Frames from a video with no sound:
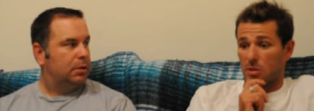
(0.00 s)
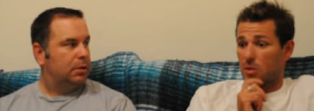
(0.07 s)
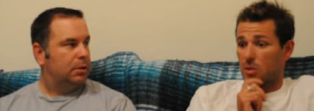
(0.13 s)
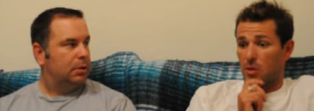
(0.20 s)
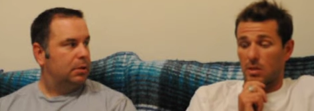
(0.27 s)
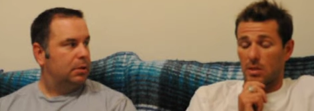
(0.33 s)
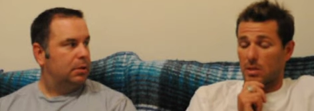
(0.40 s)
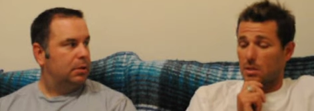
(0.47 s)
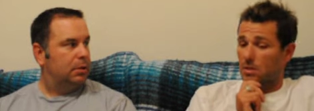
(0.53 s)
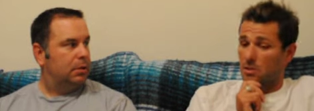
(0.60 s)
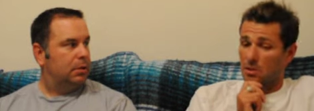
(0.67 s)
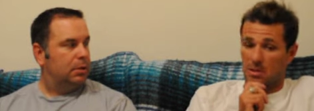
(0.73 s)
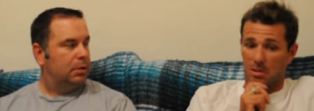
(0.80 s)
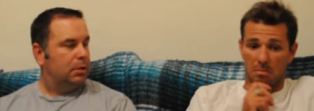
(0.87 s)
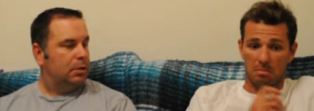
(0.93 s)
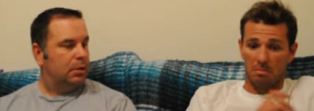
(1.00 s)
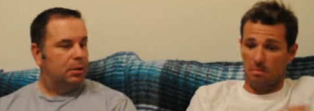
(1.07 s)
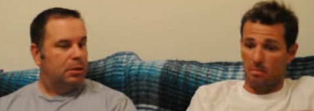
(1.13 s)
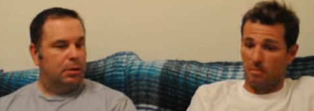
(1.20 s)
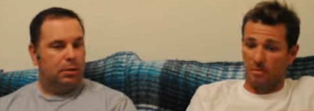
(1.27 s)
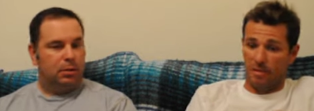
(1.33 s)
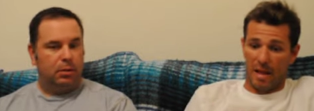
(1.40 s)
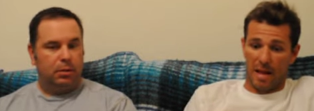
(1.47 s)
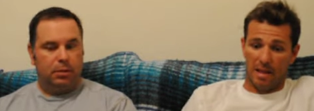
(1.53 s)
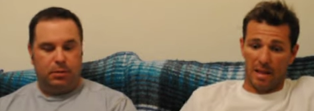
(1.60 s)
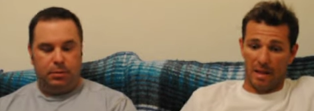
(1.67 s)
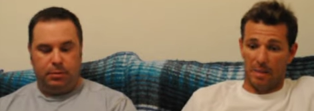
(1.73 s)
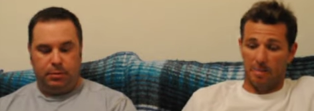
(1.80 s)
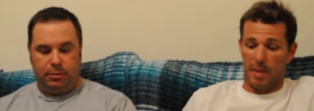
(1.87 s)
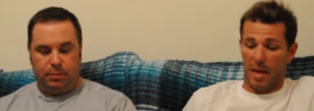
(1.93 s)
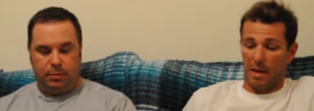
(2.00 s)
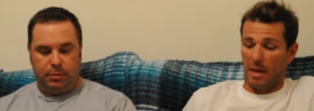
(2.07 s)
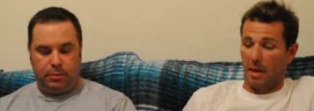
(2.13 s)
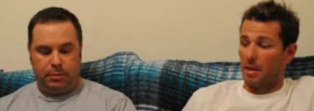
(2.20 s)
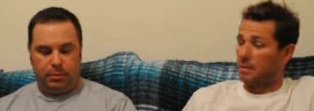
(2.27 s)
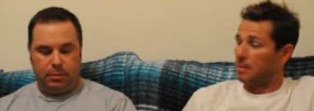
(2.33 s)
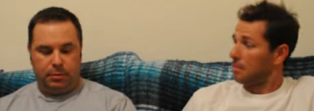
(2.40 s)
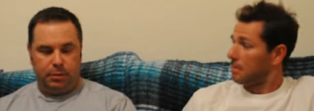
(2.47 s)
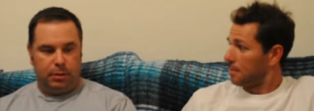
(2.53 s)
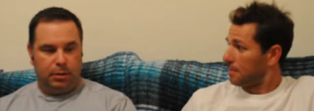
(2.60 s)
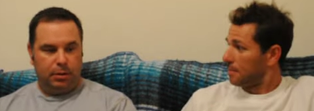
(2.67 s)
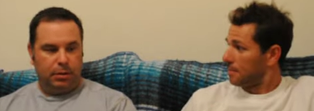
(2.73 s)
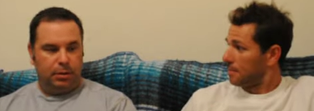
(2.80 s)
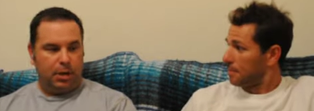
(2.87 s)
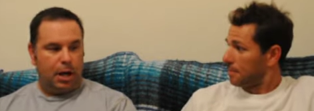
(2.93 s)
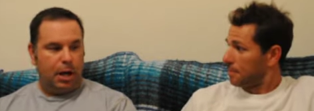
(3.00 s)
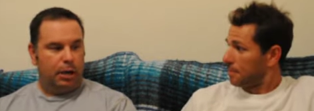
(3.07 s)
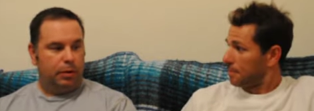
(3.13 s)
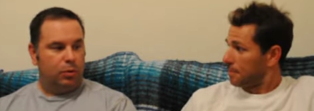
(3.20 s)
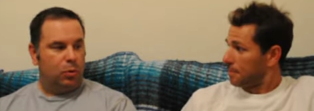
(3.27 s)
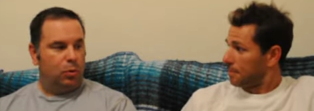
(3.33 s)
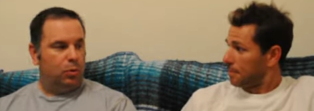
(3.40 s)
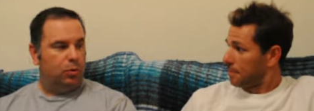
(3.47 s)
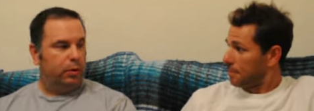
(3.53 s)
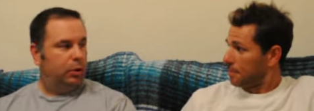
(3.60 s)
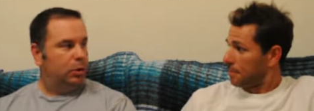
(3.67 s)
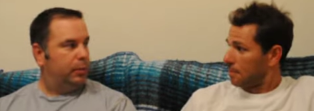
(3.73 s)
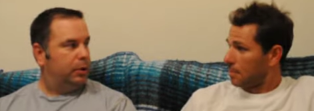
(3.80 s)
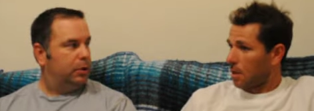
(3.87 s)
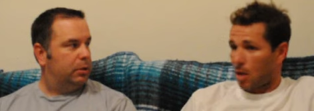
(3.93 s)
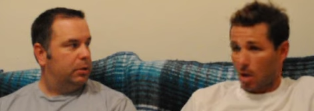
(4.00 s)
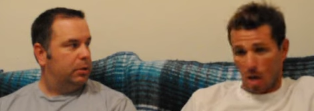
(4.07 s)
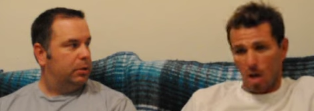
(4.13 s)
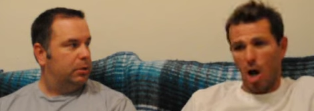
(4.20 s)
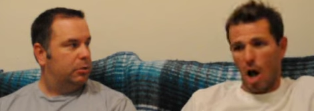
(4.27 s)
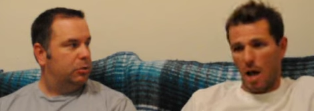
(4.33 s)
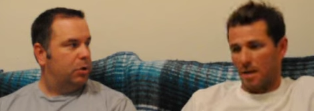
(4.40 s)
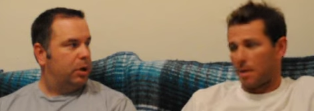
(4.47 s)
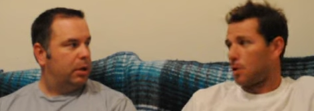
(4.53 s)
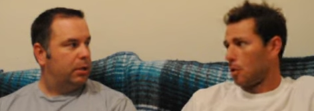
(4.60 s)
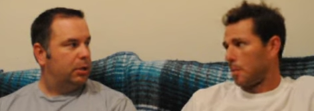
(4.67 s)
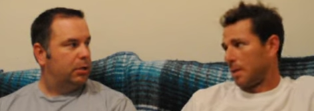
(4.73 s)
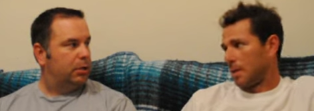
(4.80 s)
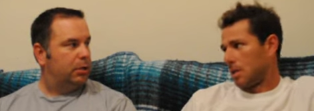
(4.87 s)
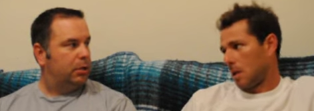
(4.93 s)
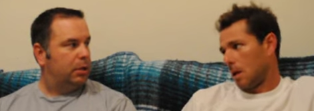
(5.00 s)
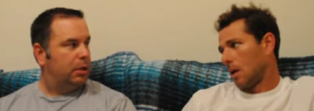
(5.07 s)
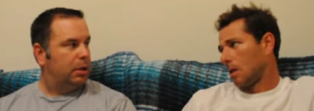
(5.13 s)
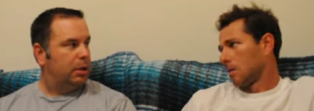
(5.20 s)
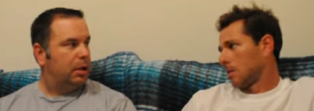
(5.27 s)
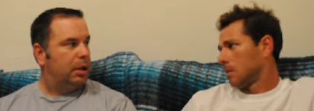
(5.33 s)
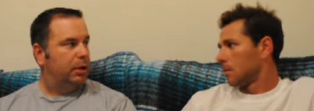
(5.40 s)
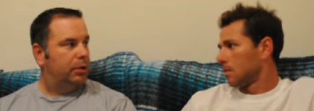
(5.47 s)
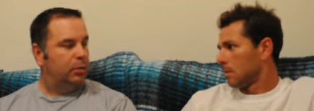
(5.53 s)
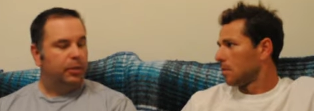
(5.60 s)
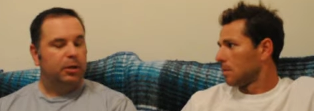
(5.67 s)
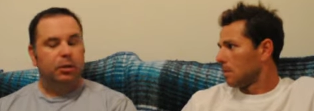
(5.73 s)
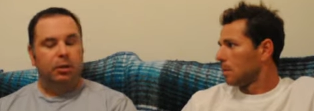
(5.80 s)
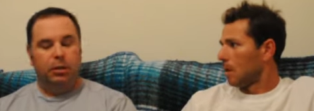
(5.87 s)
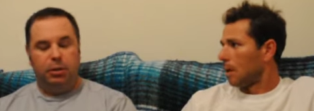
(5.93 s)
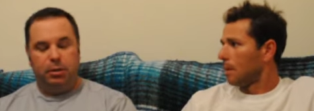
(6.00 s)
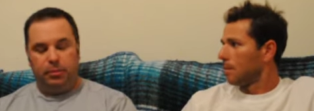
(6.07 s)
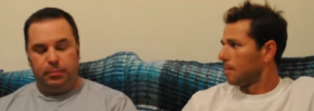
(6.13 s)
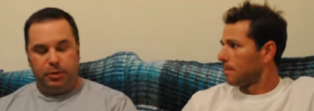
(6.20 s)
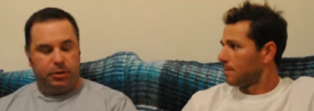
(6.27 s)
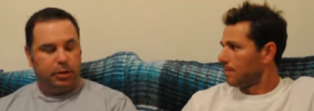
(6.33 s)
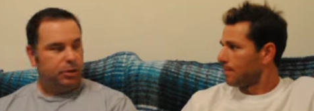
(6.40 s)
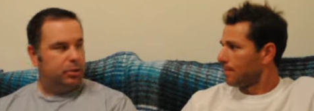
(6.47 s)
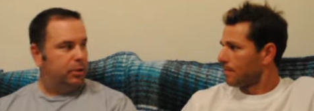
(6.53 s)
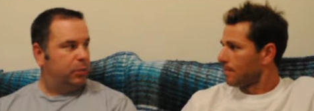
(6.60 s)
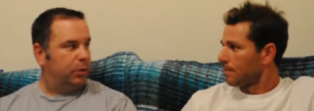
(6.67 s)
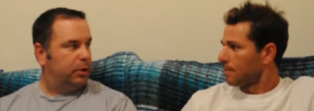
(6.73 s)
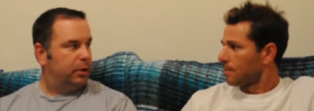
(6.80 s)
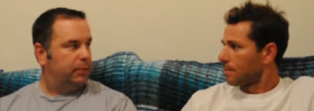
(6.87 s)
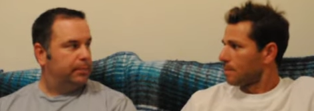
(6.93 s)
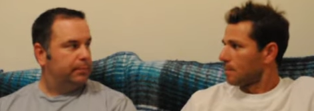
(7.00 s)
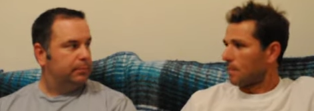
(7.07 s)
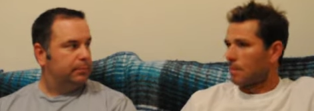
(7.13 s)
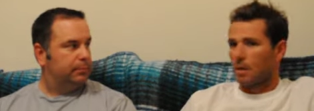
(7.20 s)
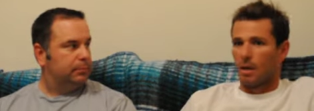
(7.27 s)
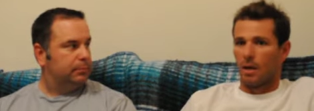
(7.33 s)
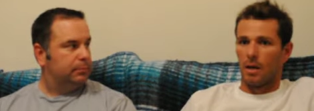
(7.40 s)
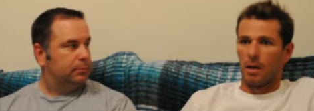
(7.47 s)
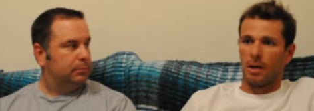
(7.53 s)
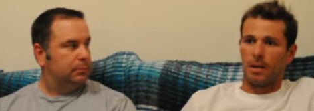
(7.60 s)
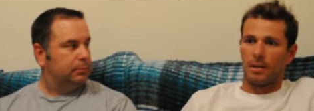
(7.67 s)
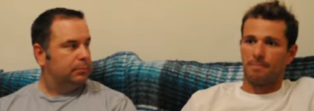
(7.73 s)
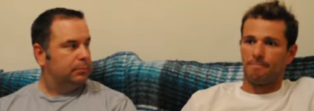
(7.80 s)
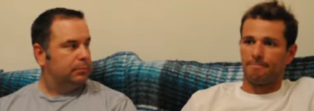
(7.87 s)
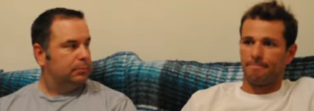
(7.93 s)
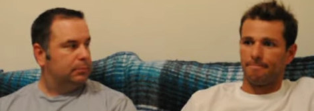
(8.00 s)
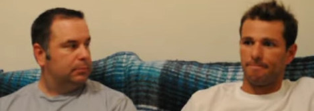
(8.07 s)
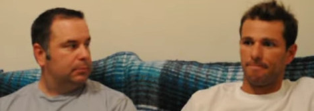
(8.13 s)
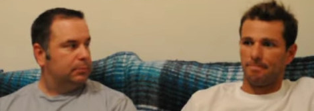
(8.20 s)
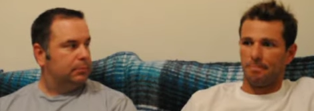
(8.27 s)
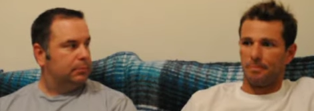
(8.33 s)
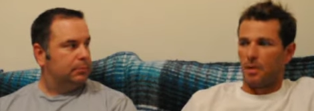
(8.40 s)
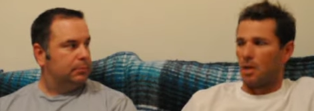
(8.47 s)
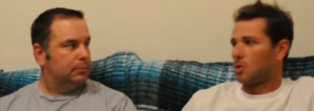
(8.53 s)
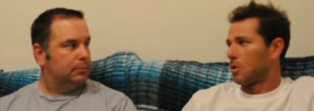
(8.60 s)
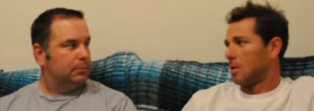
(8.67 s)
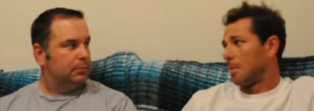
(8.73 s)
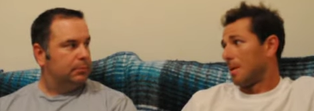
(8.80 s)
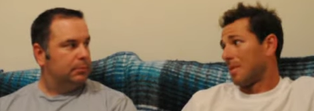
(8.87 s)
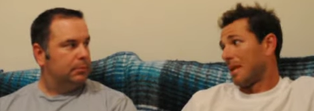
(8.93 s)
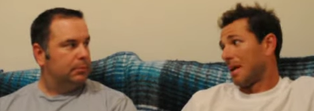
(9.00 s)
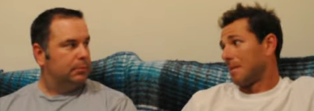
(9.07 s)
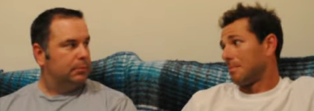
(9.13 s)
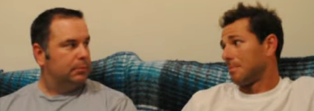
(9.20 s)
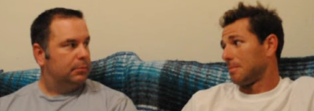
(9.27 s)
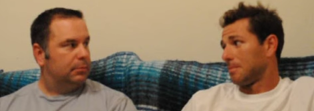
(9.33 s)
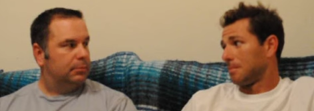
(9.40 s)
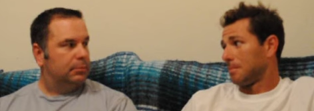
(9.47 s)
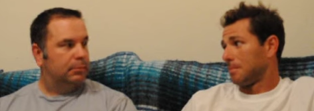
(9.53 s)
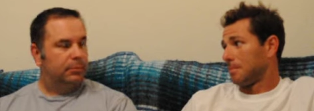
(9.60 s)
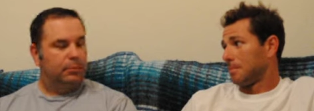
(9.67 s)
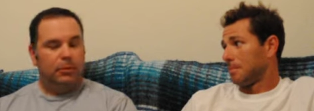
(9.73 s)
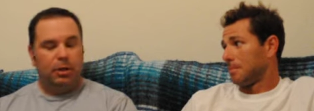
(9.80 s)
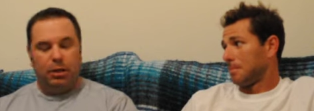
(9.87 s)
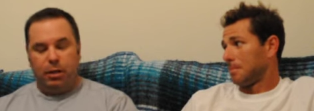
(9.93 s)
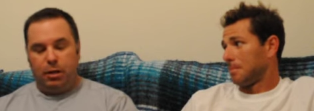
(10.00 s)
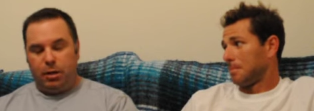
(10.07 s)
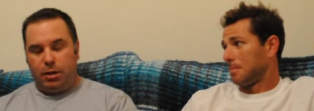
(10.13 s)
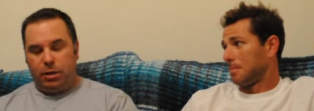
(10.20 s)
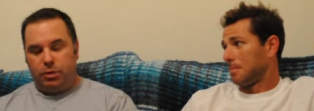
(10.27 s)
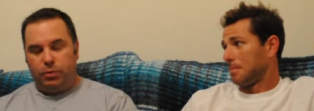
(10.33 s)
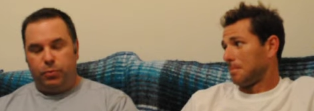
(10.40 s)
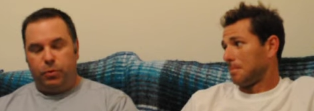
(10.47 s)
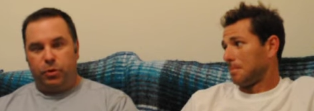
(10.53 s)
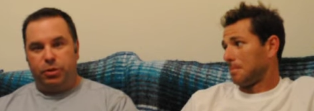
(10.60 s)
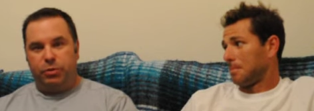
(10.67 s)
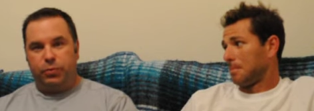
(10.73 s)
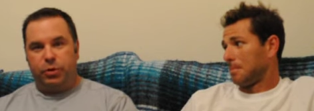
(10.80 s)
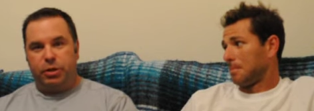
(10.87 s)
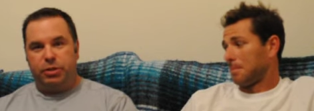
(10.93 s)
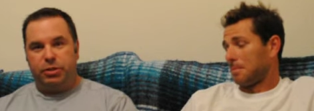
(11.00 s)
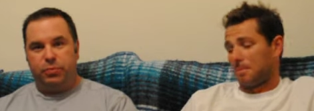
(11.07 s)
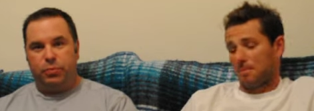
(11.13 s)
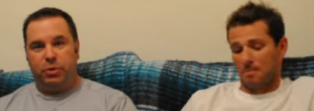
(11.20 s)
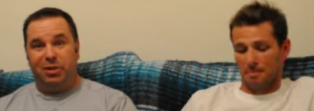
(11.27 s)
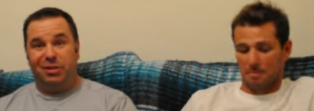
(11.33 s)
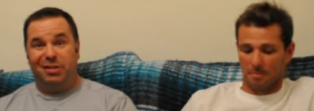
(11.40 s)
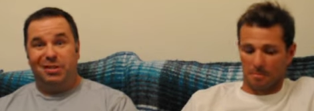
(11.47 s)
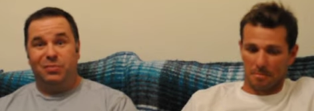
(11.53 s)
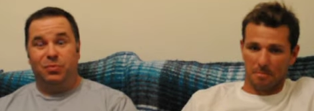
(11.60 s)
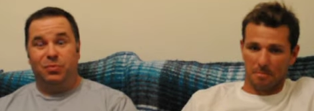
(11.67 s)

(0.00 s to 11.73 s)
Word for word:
Speaker 1: you know, it's just flat like a pancake. Hot, cold, humid. Uh, hot dry. and humid, yeah. Hot and humid.
Speaker 2: Yeah. Potentially windy.
Speaker 1: Um, not sure about that.
Speaker 2: This is one of those races where this